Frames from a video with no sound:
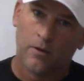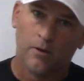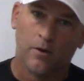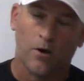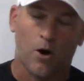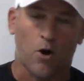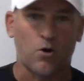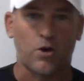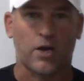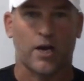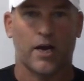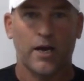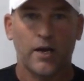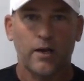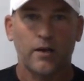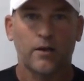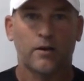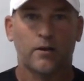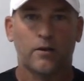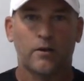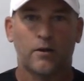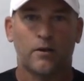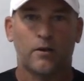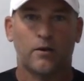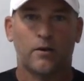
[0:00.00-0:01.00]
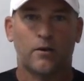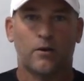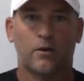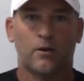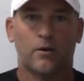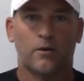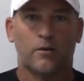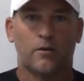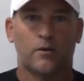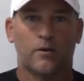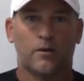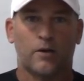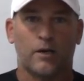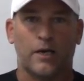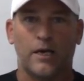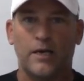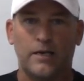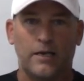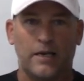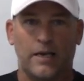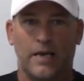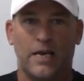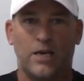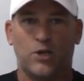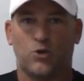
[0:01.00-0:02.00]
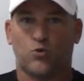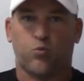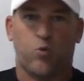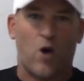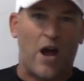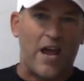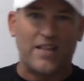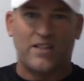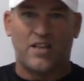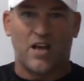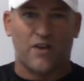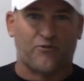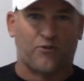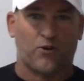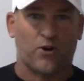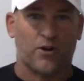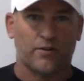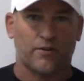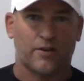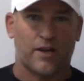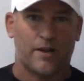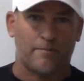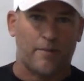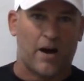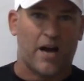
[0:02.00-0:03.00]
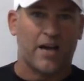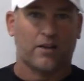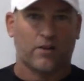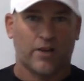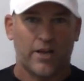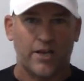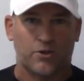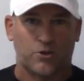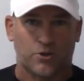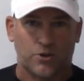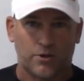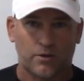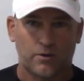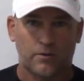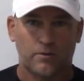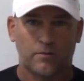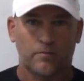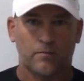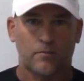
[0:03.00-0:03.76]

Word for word: Okay. He, he's way different than Mike Leach.